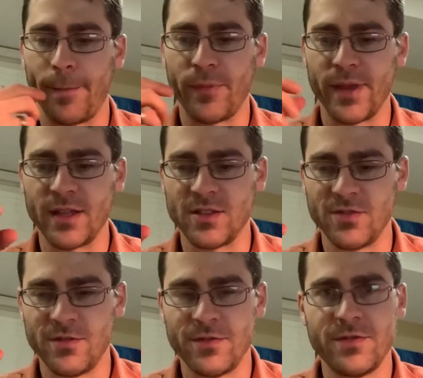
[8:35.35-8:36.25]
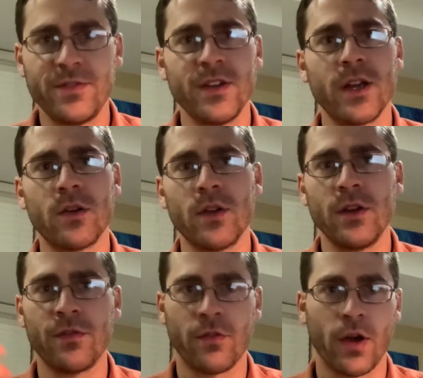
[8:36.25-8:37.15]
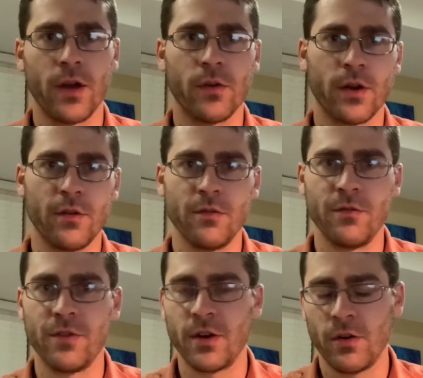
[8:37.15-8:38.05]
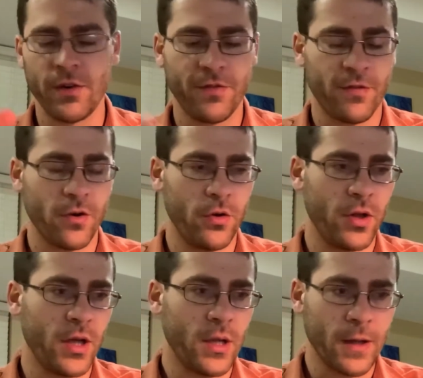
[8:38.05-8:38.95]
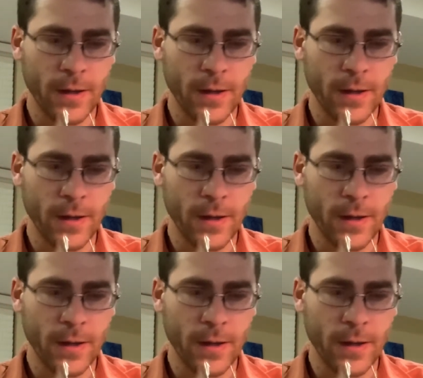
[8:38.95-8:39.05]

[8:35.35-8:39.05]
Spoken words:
It's very fragrant, very fruity,